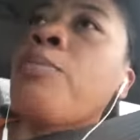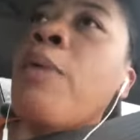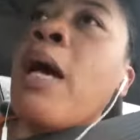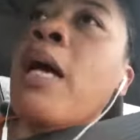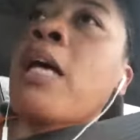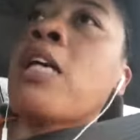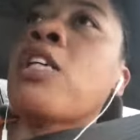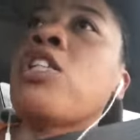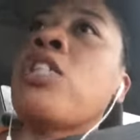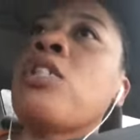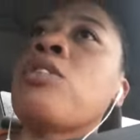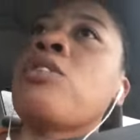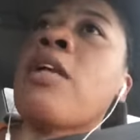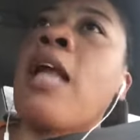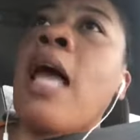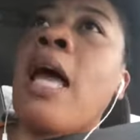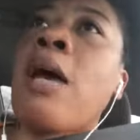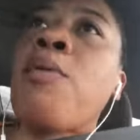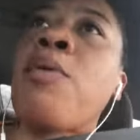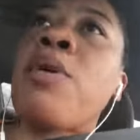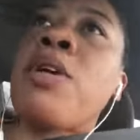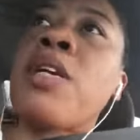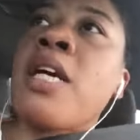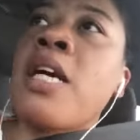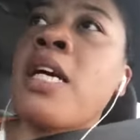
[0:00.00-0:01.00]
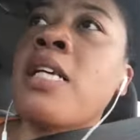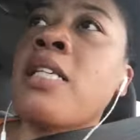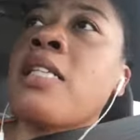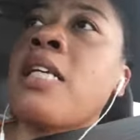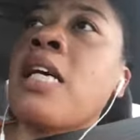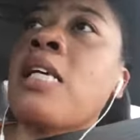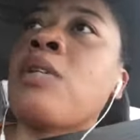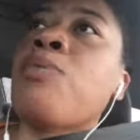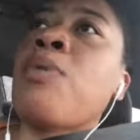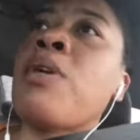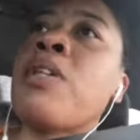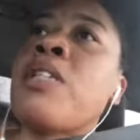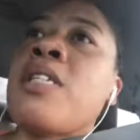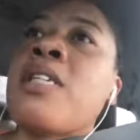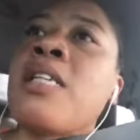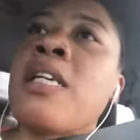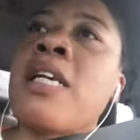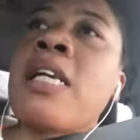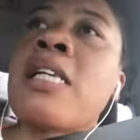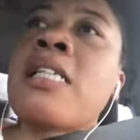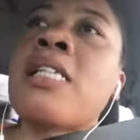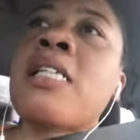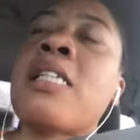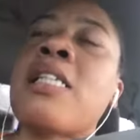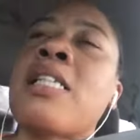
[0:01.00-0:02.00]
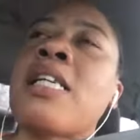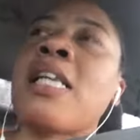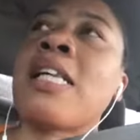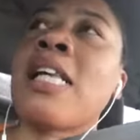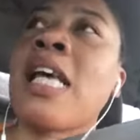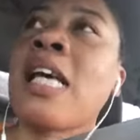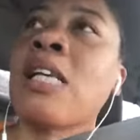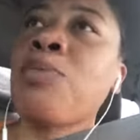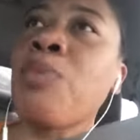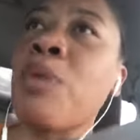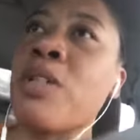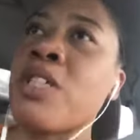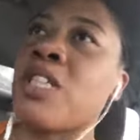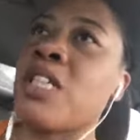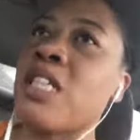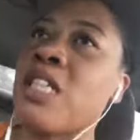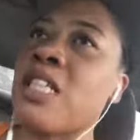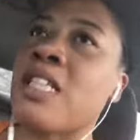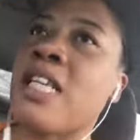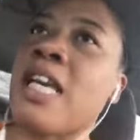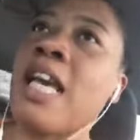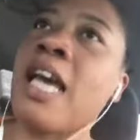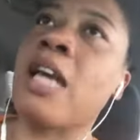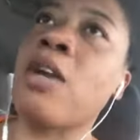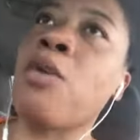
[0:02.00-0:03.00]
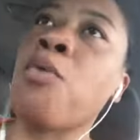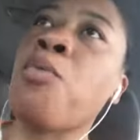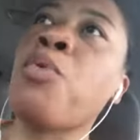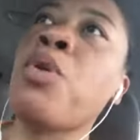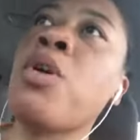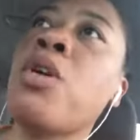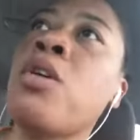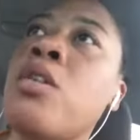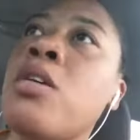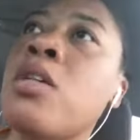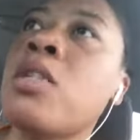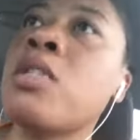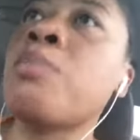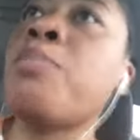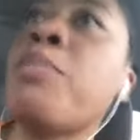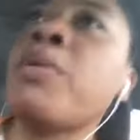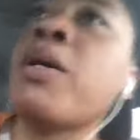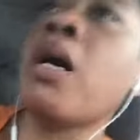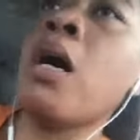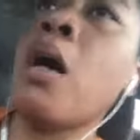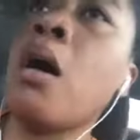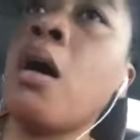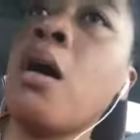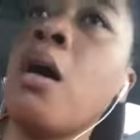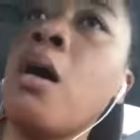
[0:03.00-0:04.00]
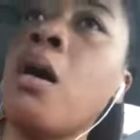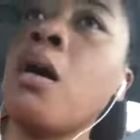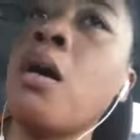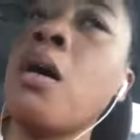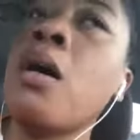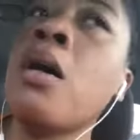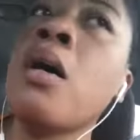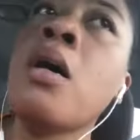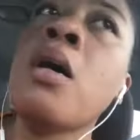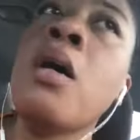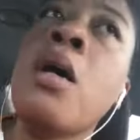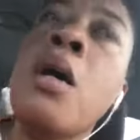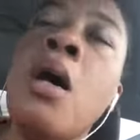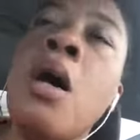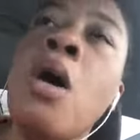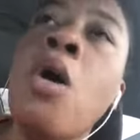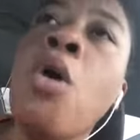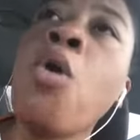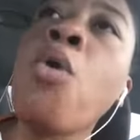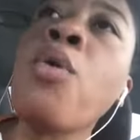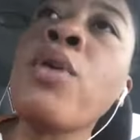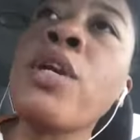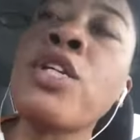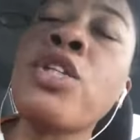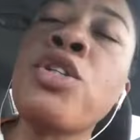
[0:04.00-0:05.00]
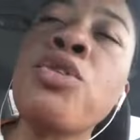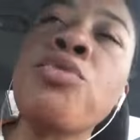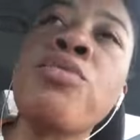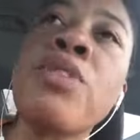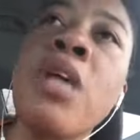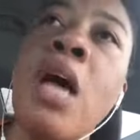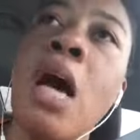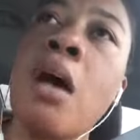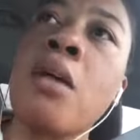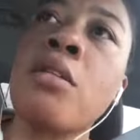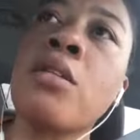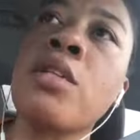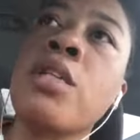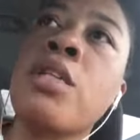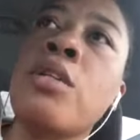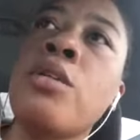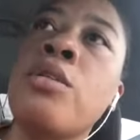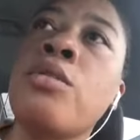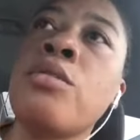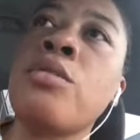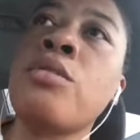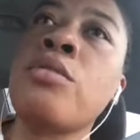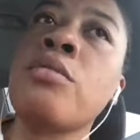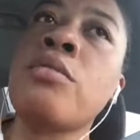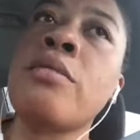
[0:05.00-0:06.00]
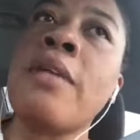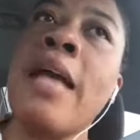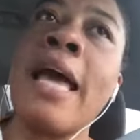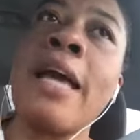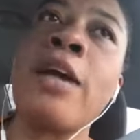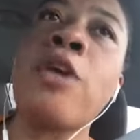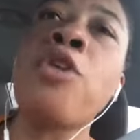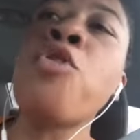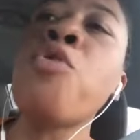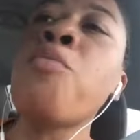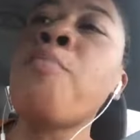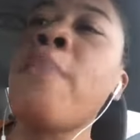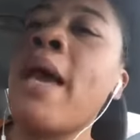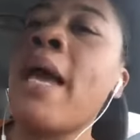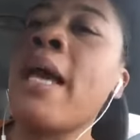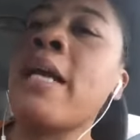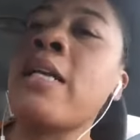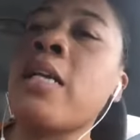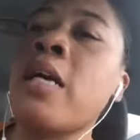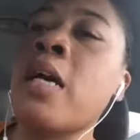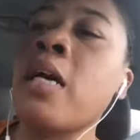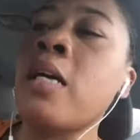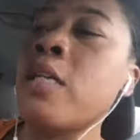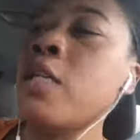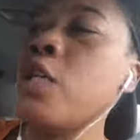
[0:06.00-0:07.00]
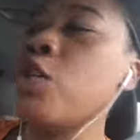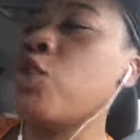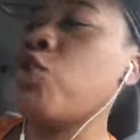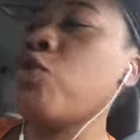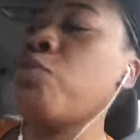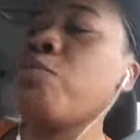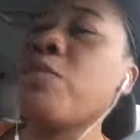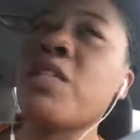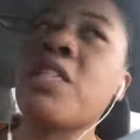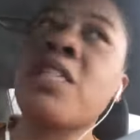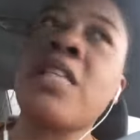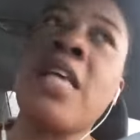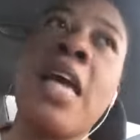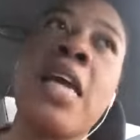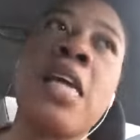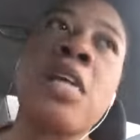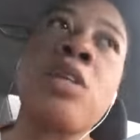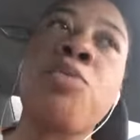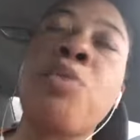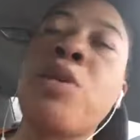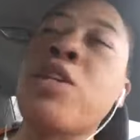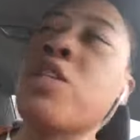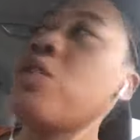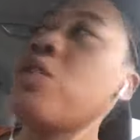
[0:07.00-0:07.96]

back and she's like, "Well, yes, that's what she that's what she said it was, but uh who did you talk to? Like who made the initial mistake is what